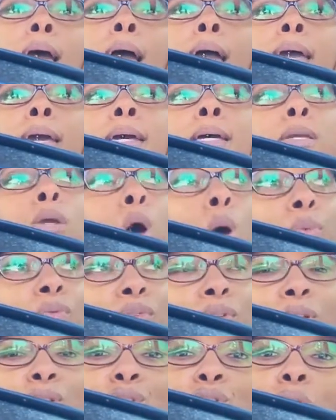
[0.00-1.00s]
and
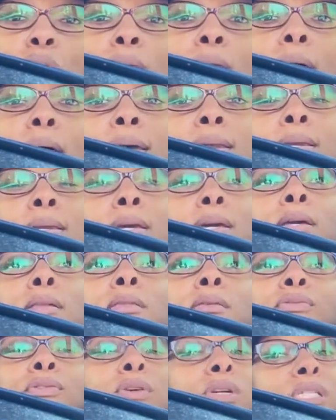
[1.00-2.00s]
hopefully start editing
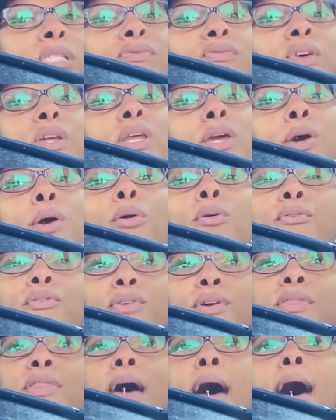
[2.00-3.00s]
the first video
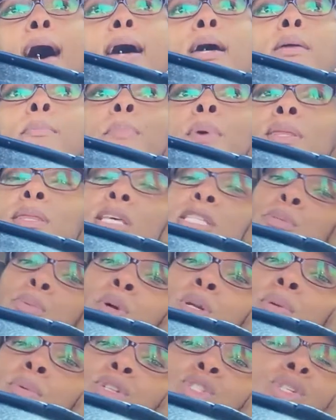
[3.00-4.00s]
for that. But that's
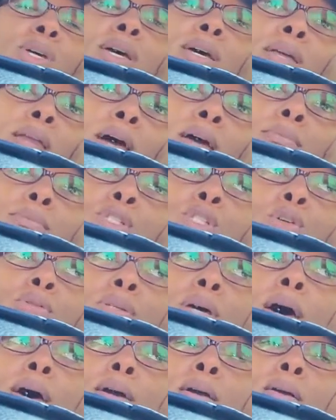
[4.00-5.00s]
pretty much it. I'm so
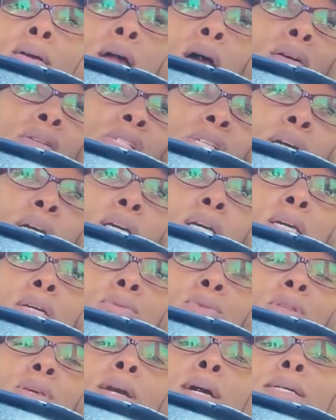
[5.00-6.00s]
tired. I'll check in
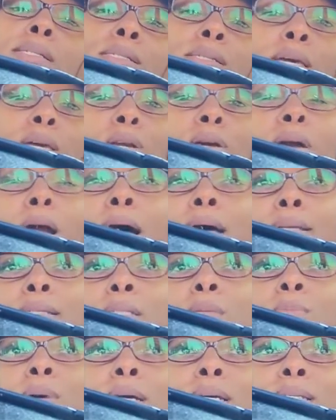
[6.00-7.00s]
with you guys later
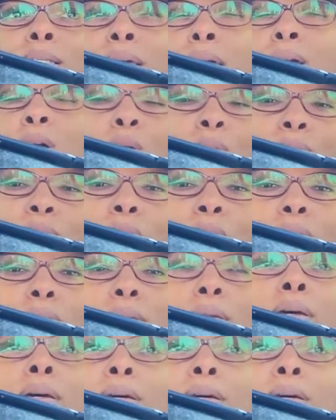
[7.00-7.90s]
as my day goes on.